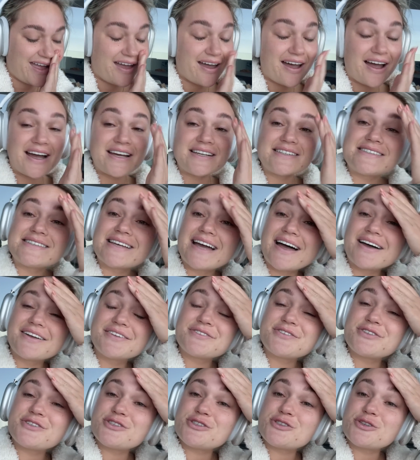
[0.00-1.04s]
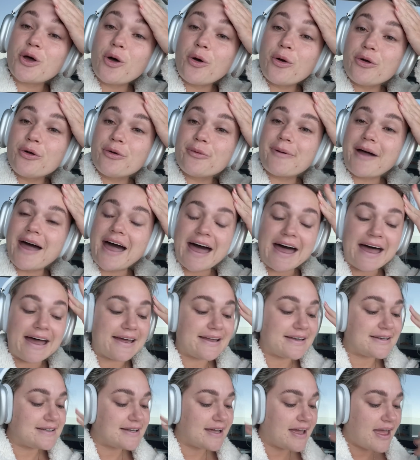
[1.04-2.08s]
I sound so
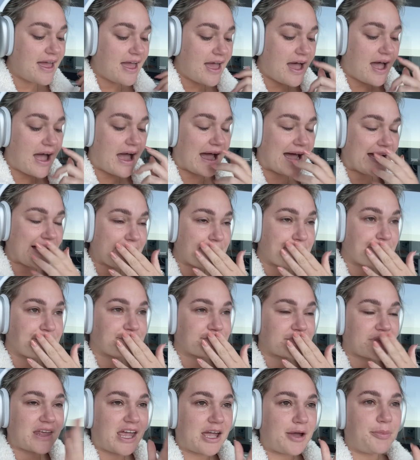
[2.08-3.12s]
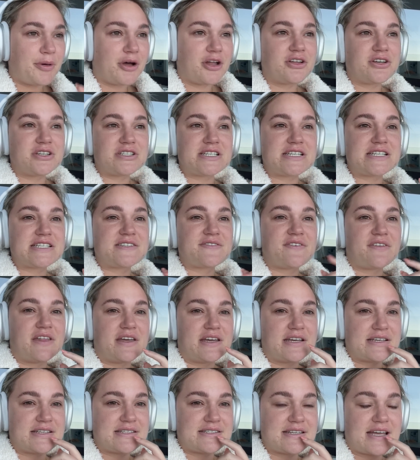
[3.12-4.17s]
bad. Apologies for
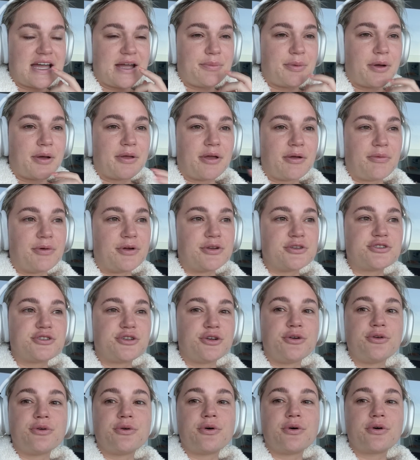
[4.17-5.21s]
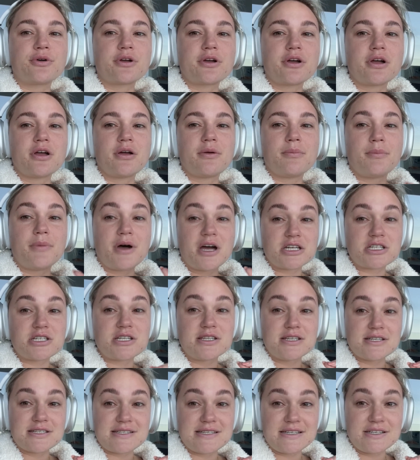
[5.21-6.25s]
this. I probably won't talk much in
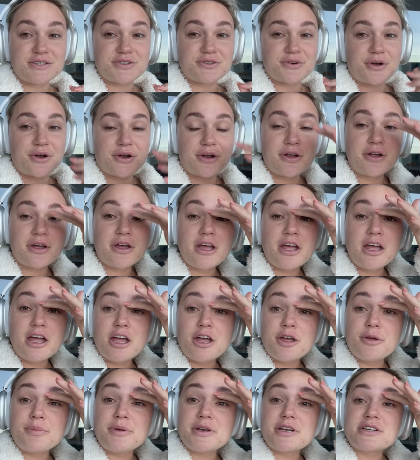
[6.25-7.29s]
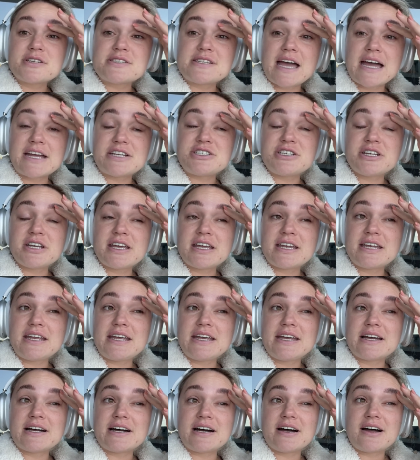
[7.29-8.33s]
this intro because as you can
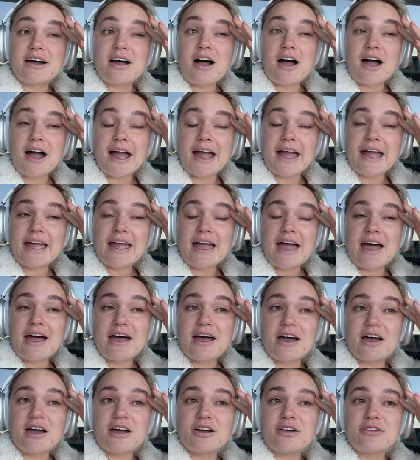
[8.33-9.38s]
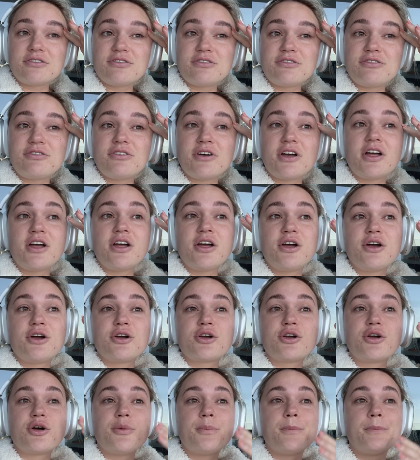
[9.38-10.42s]
hear, I have
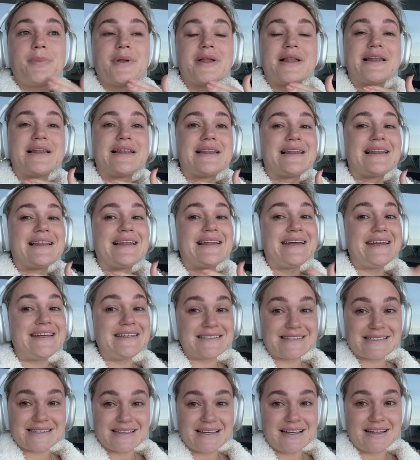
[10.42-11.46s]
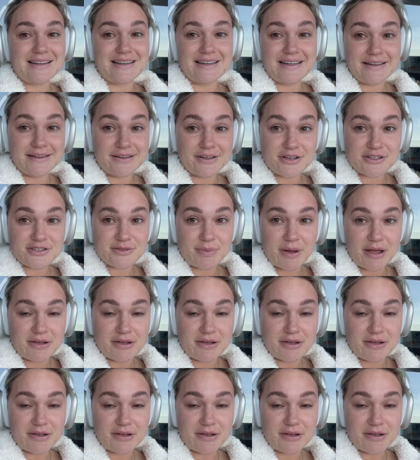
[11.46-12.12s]
completely lost my